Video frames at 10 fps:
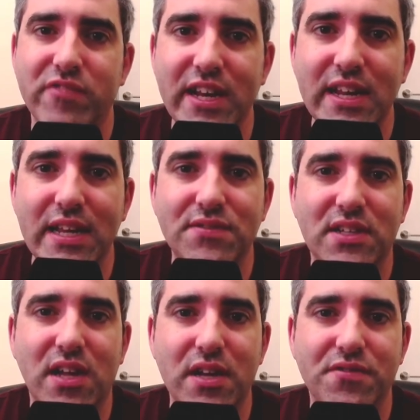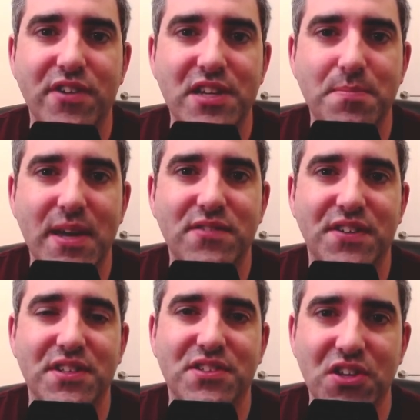really leaves a lot of grey space
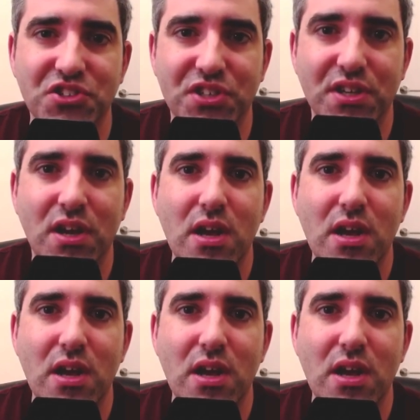for discussion.